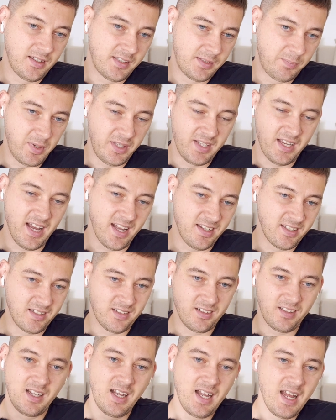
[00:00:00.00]
speed
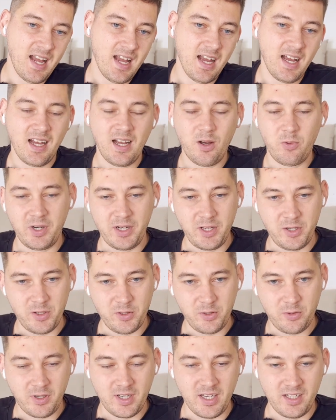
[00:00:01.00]
handle, where
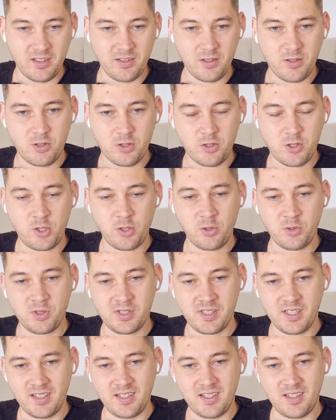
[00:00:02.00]
you can choose
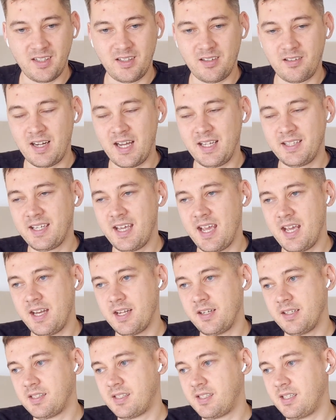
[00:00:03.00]
the right
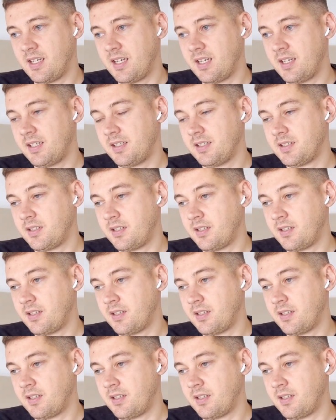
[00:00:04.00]
cadence. And